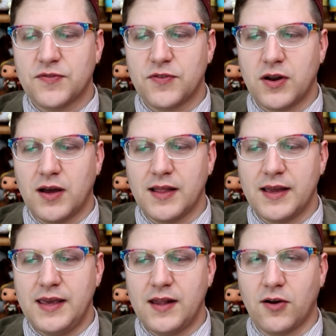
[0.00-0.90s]
for not
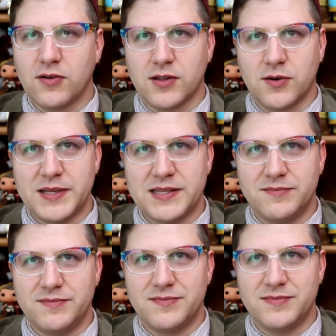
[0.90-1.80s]
liking it are a little bit
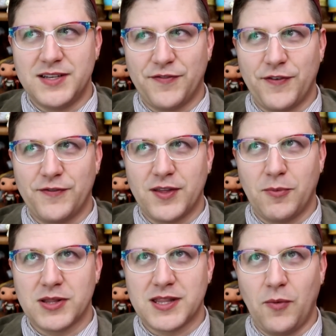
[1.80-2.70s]
different
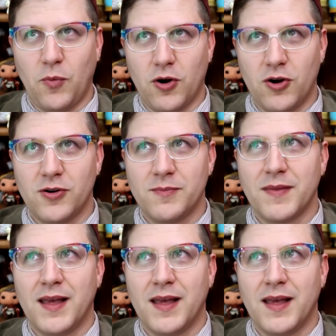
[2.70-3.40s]
than what they were.